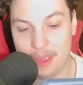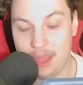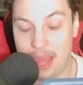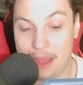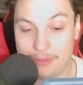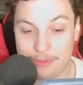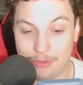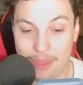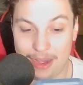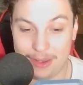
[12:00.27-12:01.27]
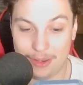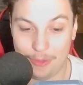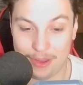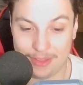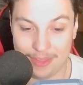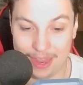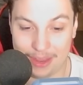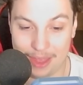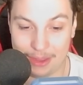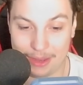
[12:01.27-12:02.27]
I was trying to do it so that
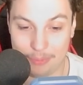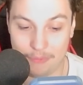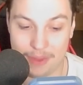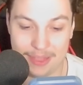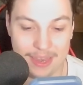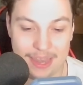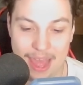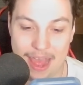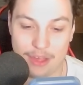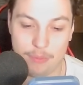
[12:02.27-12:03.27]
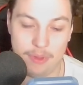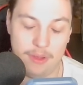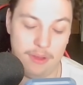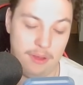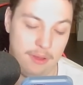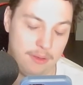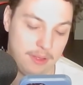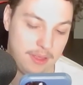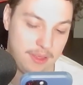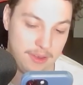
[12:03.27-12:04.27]
I could prevent the dash, but oh
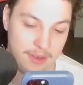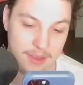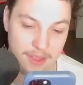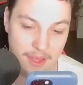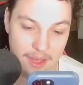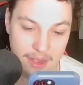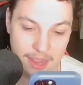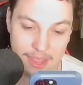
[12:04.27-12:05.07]
good god, I